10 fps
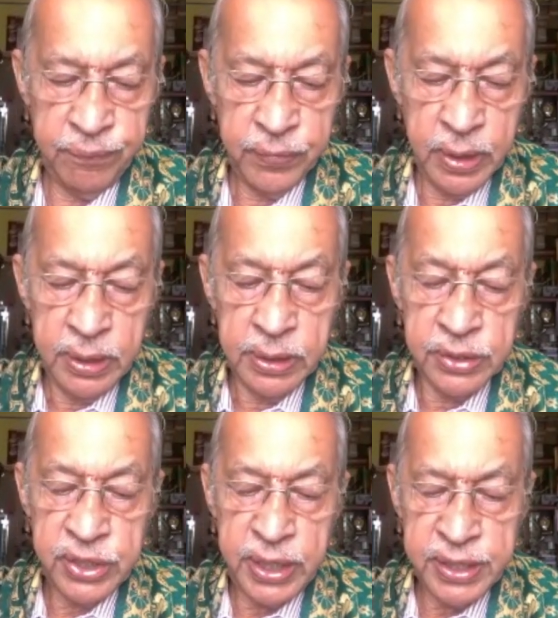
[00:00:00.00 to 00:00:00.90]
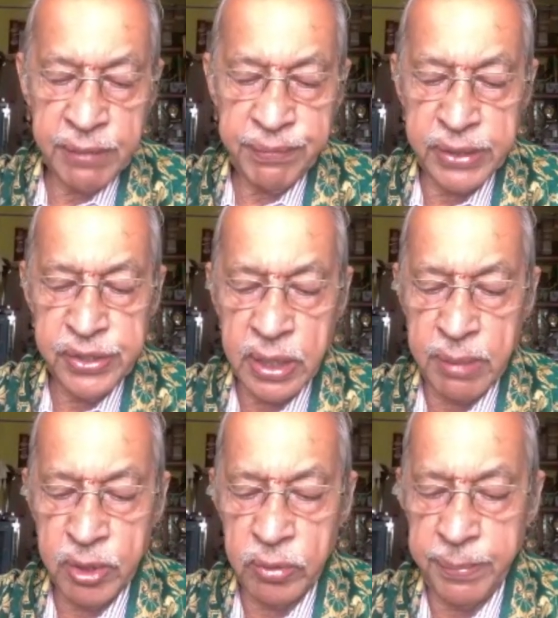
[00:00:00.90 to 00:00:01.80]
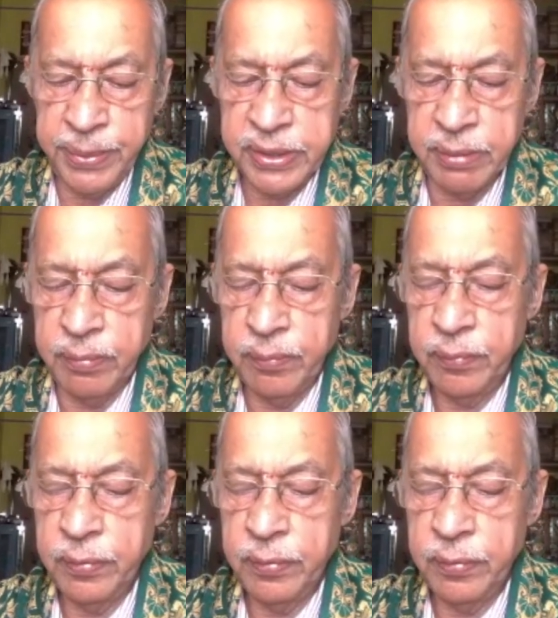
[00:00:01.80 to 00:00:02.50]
Mm-hmm. The seeds of Kanchikamakoti Pitam